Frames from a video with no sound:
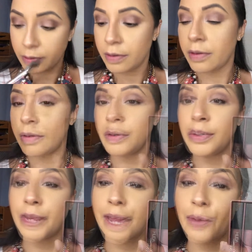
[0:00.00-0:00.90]
For look
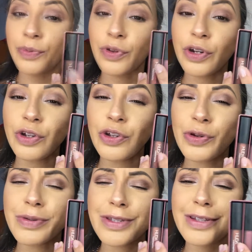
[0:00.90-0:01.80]
today, I was gonna
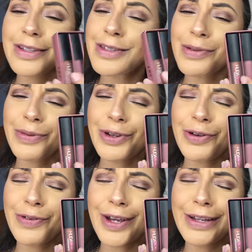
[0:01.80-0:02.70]
use, this is so
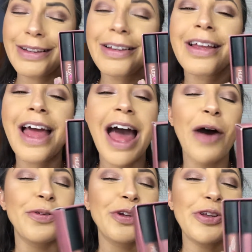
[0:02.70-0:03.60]
cute, right?
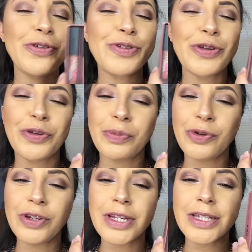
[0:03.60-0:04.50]
I was gonna use Huda
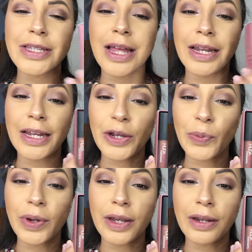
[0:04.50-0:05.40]
Beauty's
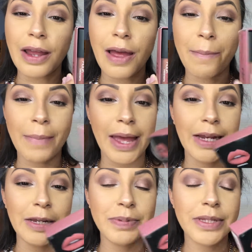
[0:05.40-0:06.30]
liquid
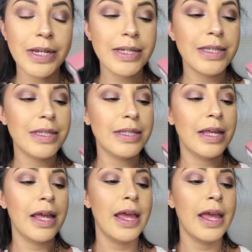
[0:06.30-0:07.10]
matte lipsticks.